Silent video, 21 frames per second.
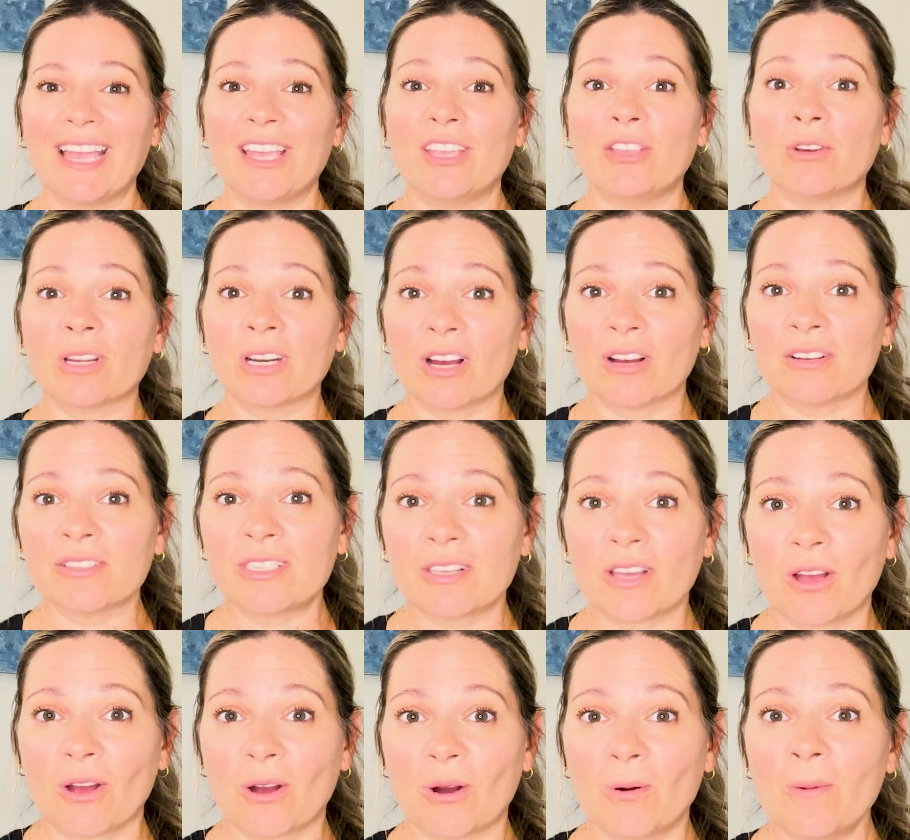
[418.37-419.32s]
You can
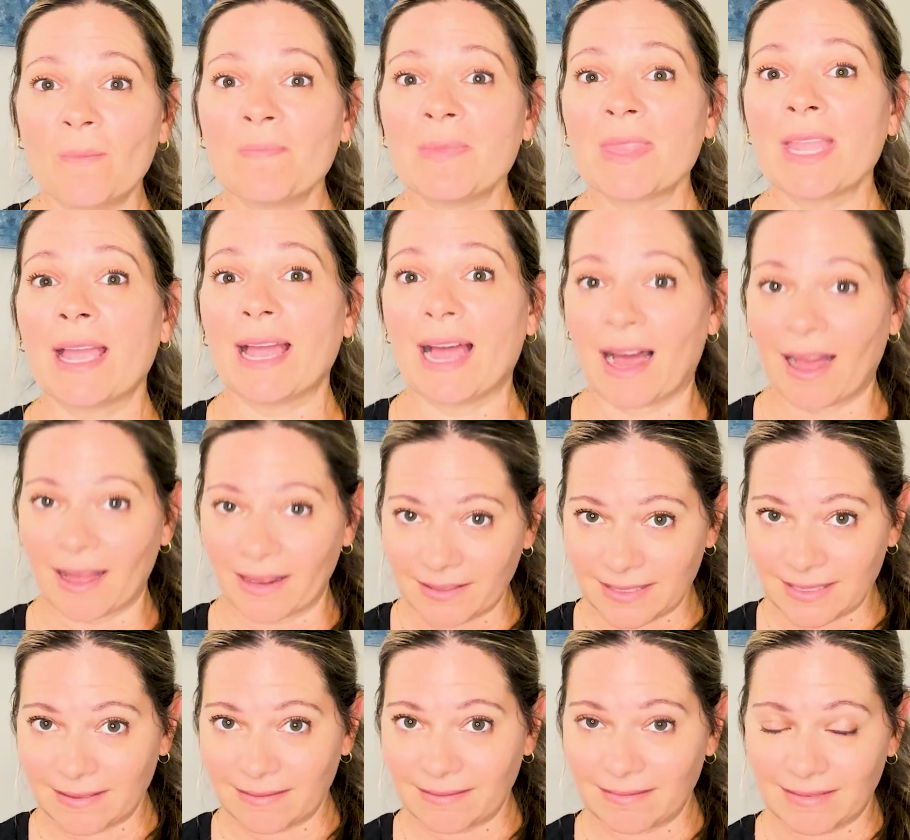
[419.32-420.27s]
also,
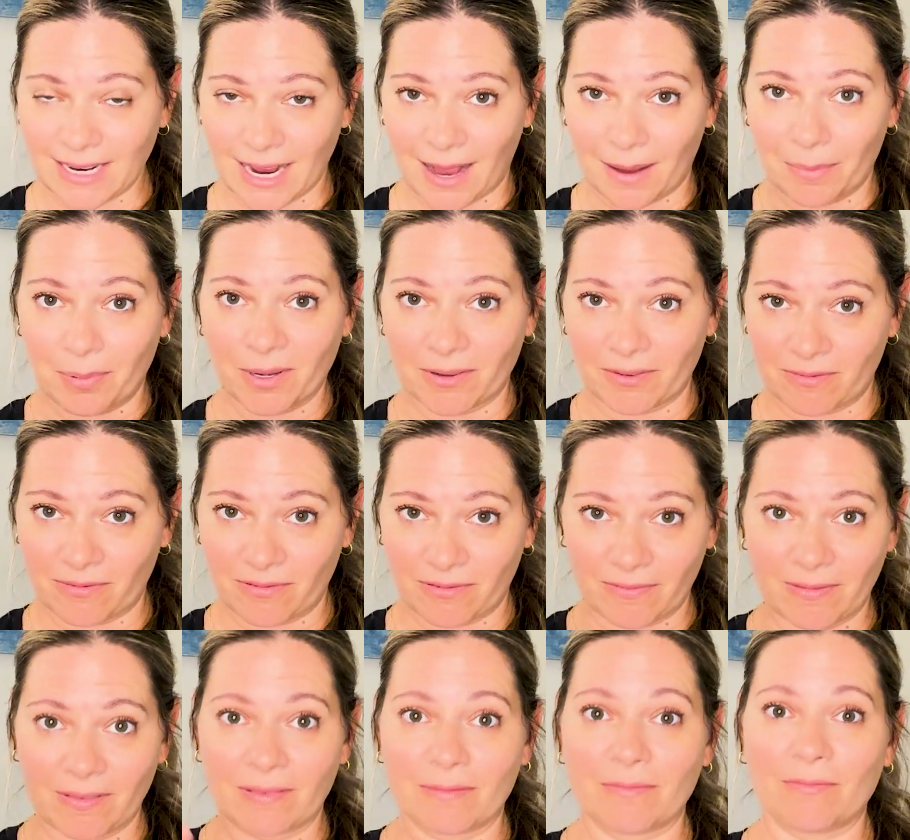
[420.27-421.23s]
on top of
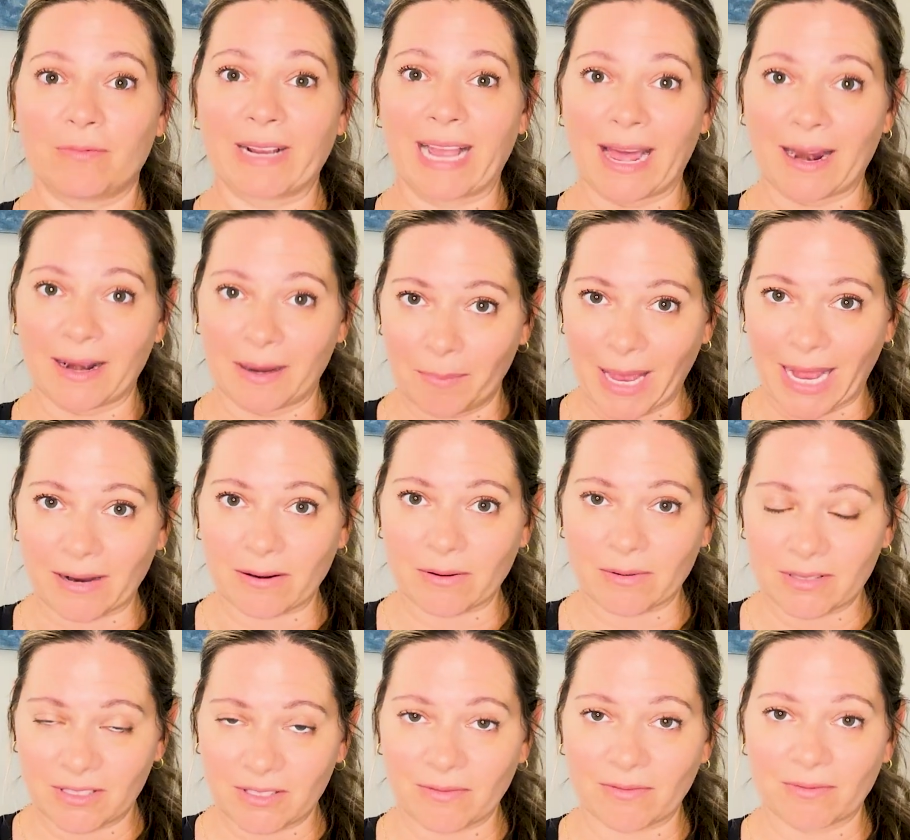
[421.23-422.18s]
counting
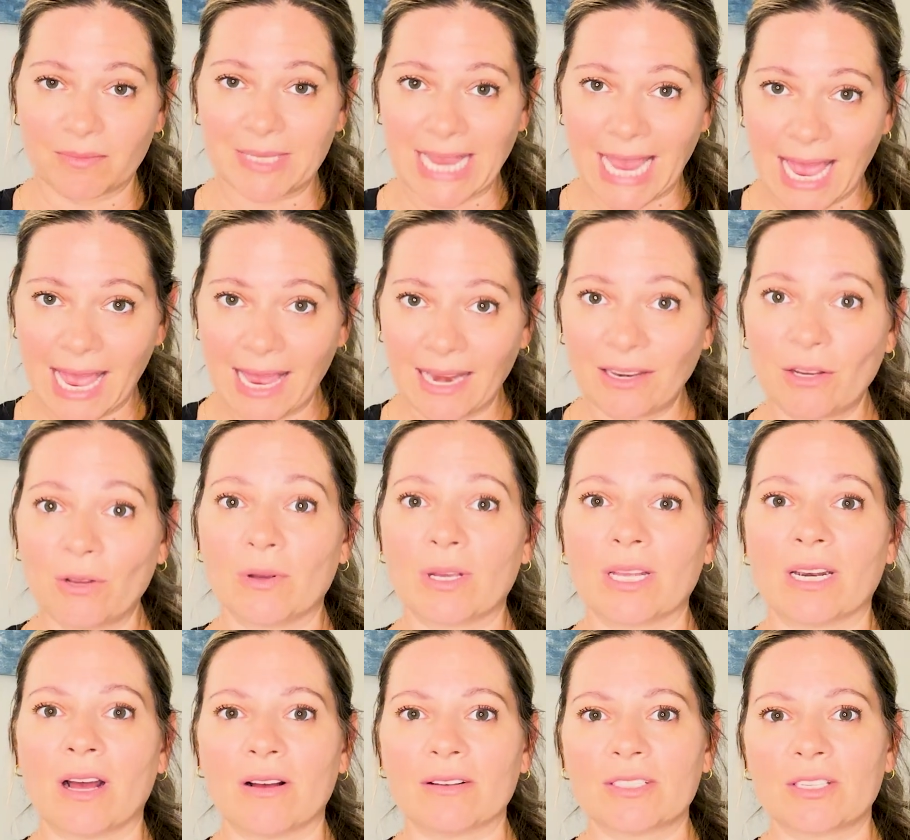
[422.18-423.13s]
backwards from 10, you
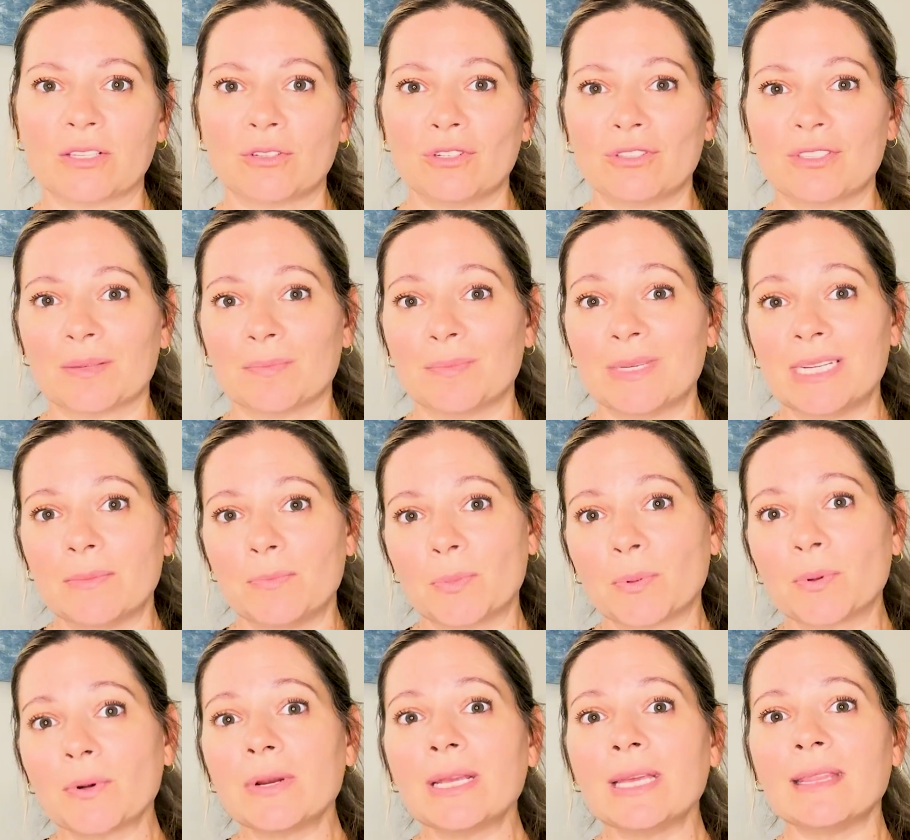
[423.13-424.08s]
can also do some deep
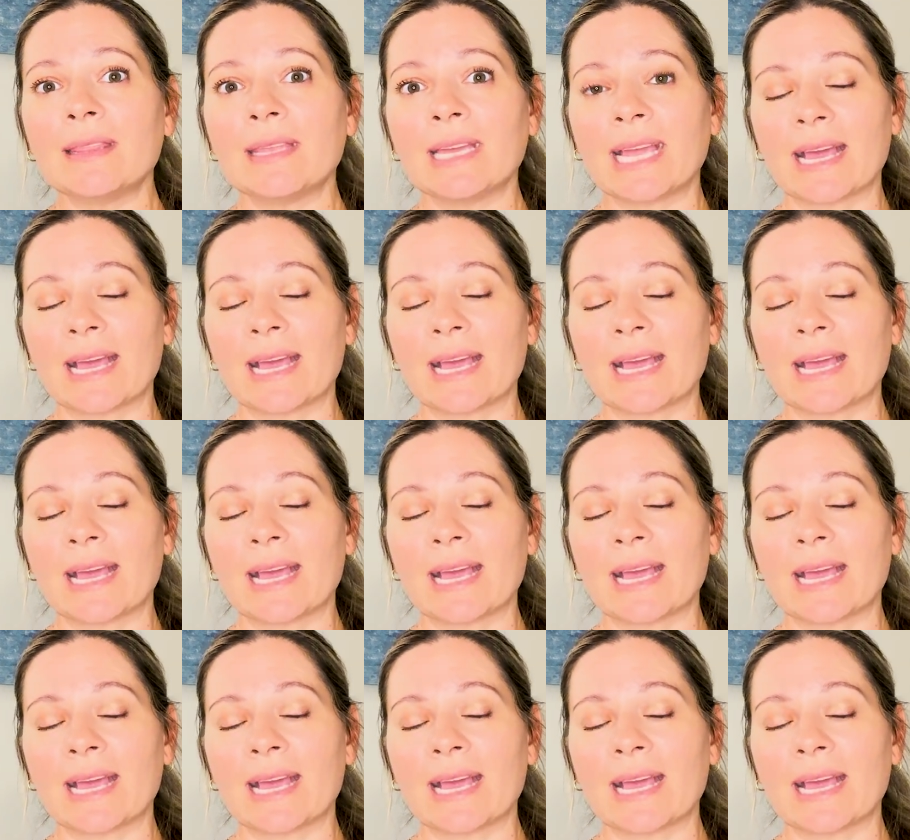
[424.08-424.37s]
breathing